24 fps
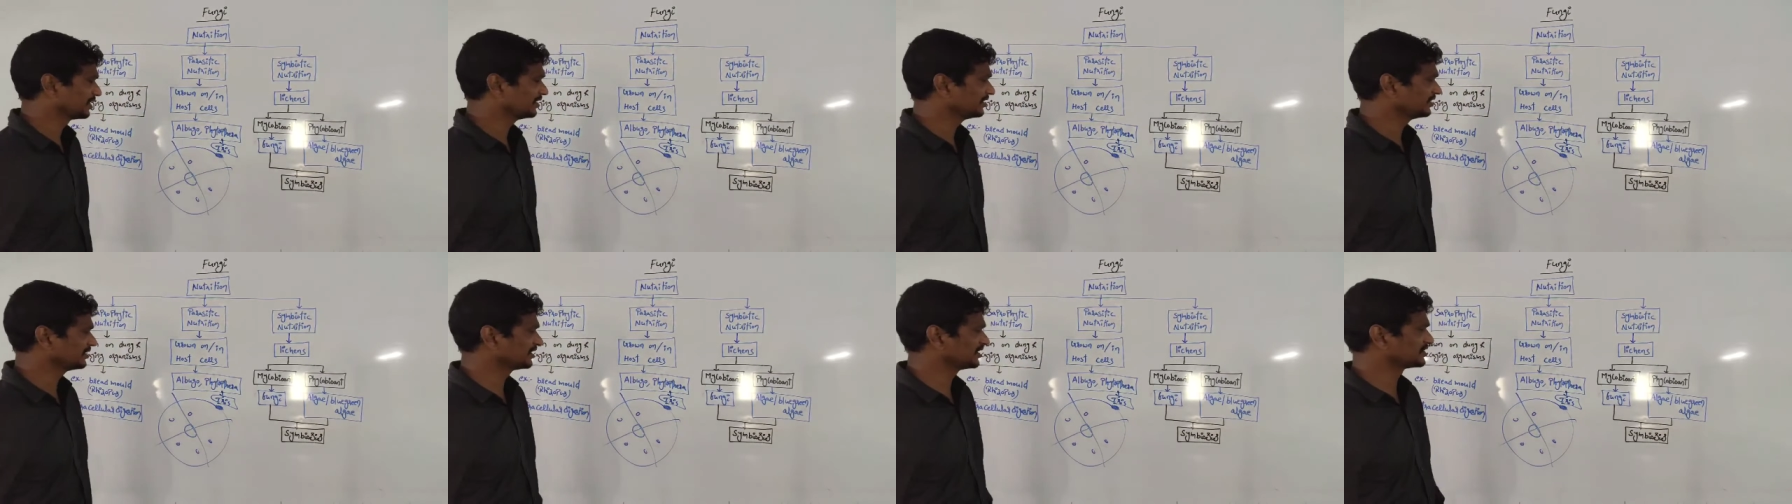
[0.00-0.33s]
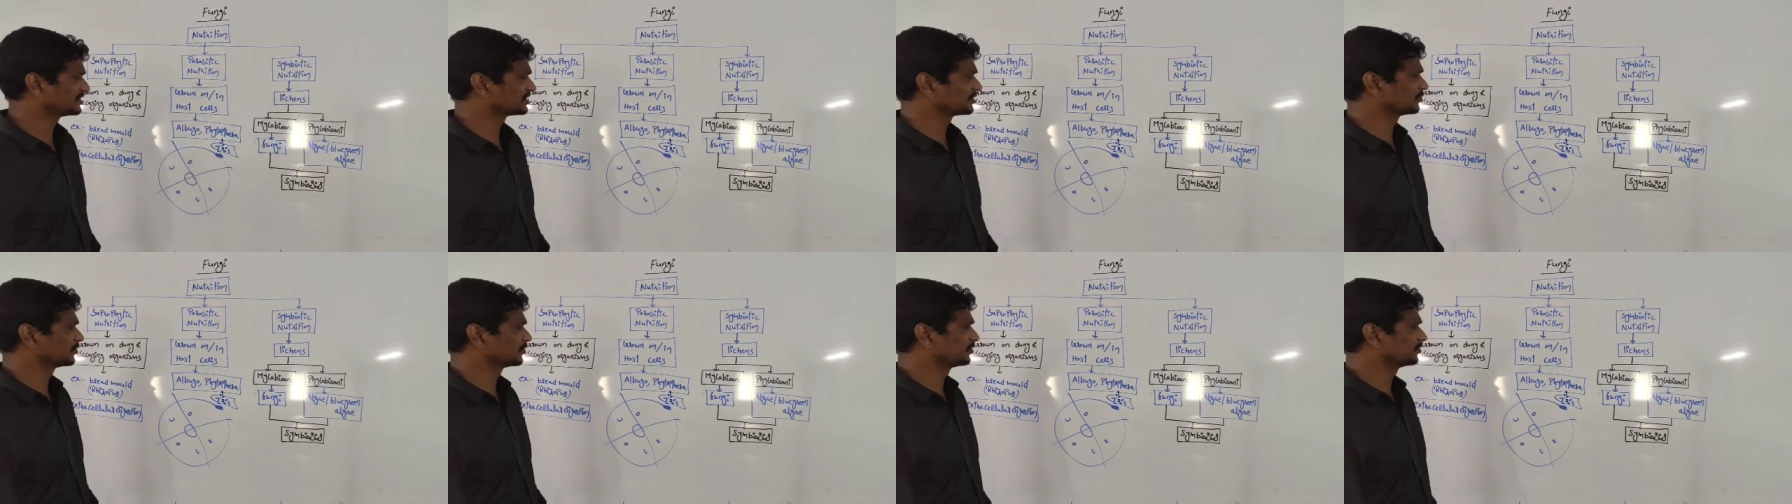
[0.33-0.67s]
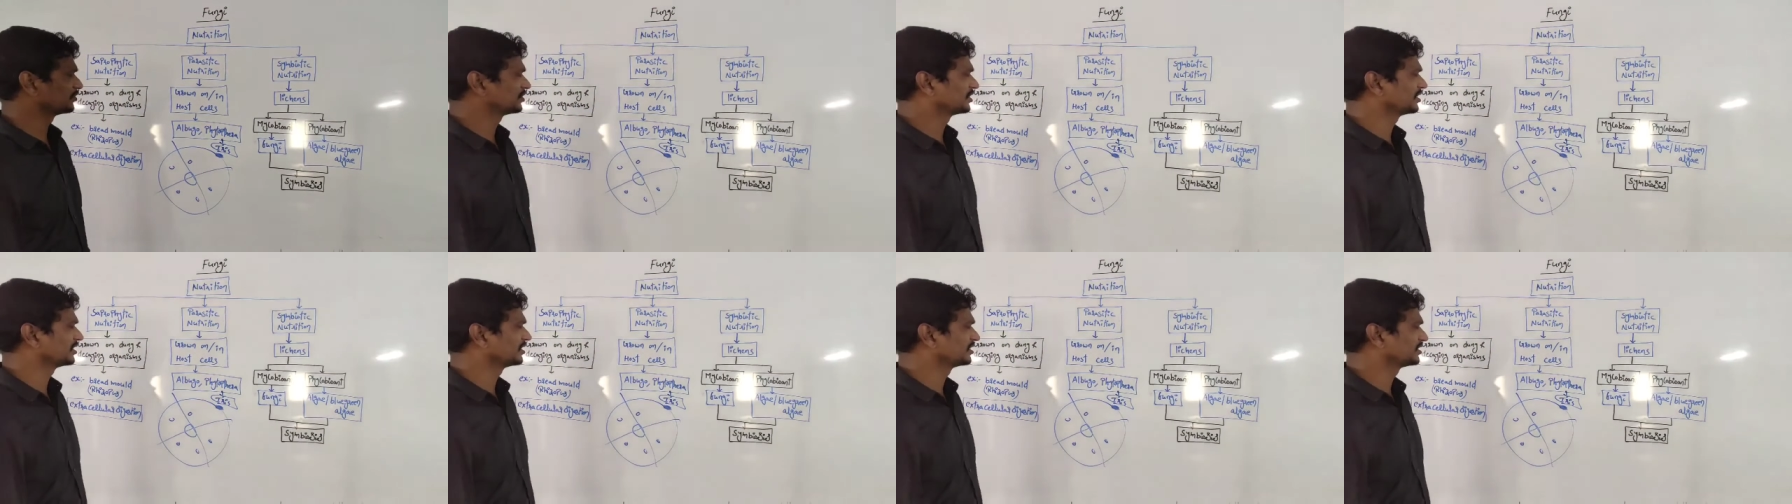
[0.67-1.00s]
and that is
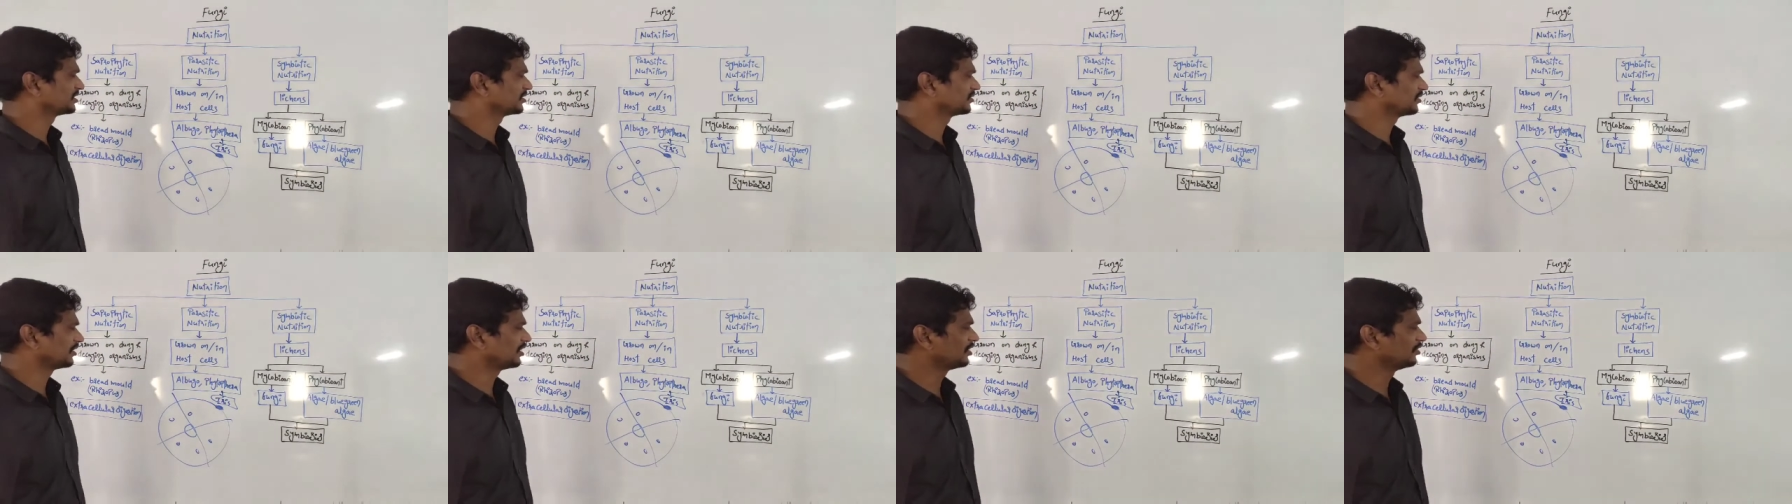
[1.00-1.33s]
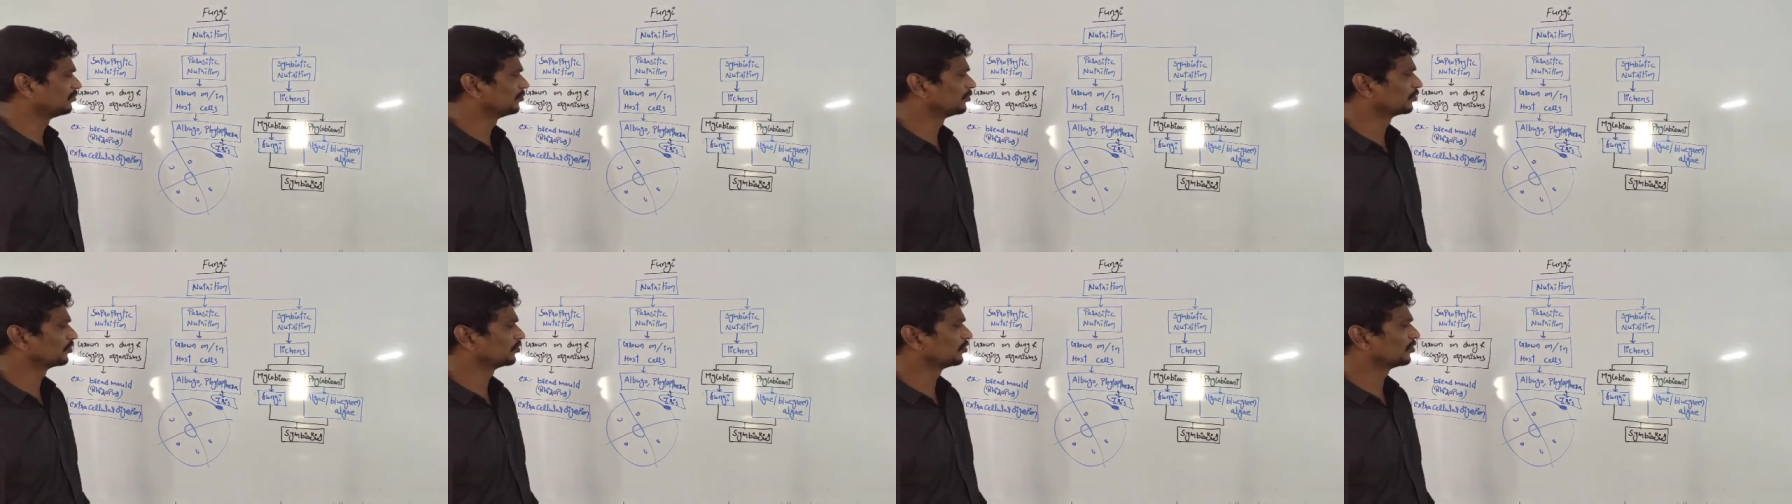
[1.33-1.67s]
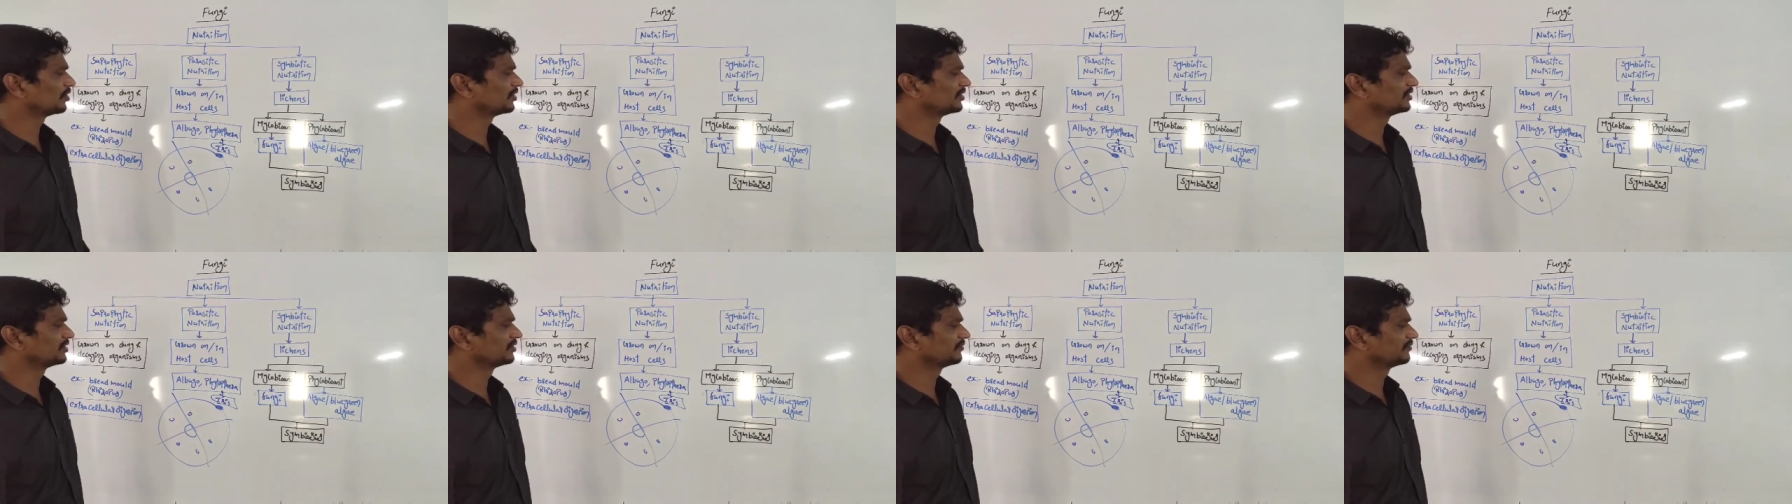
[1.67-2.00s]
about that albugo
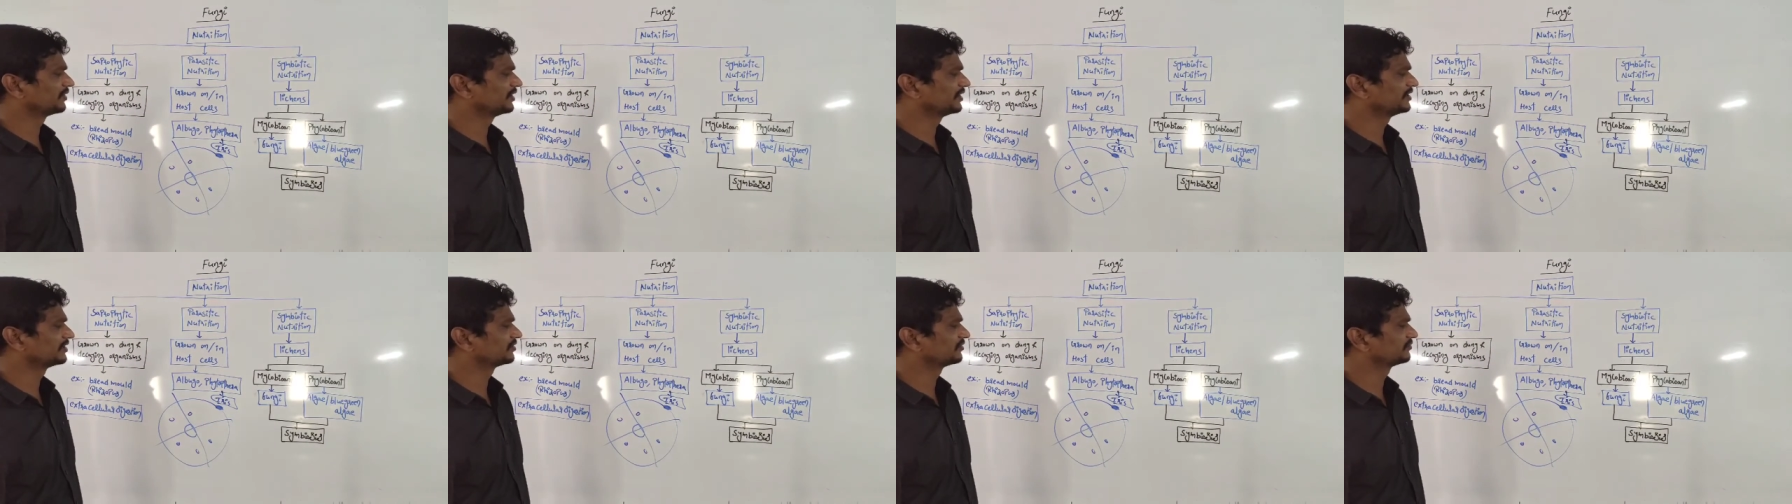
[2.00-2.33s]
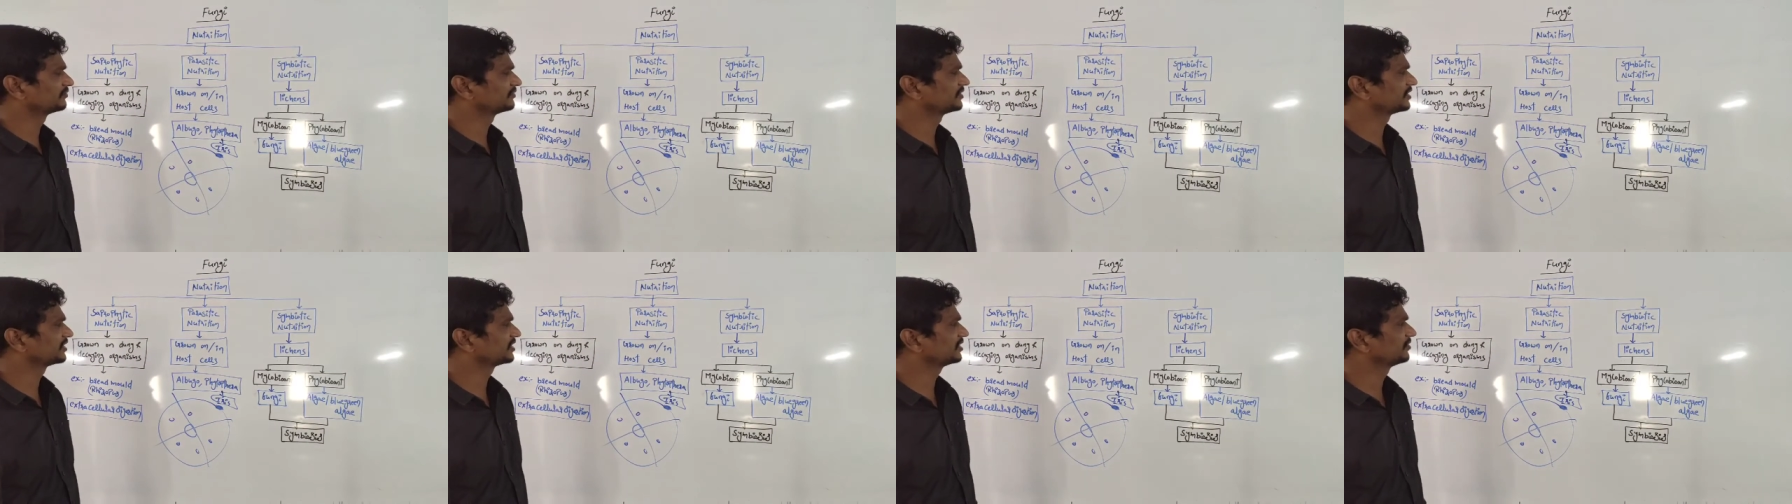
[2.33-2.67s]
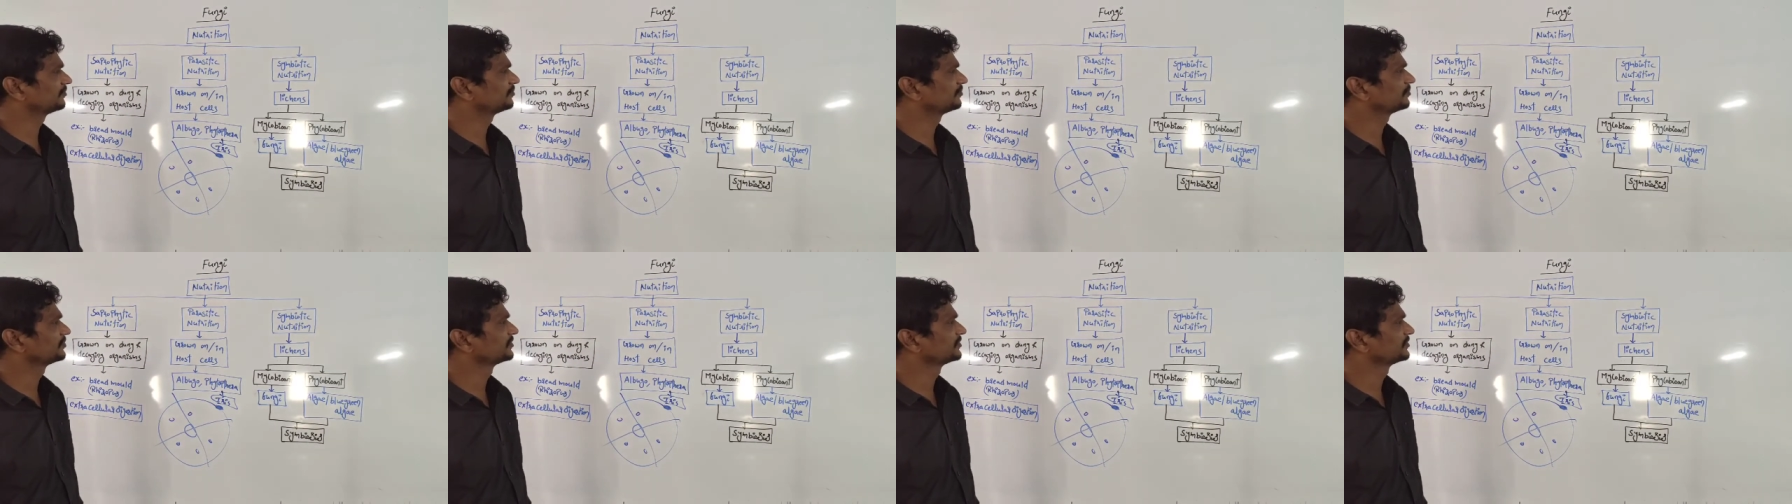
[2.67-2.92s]
and the phytophthora.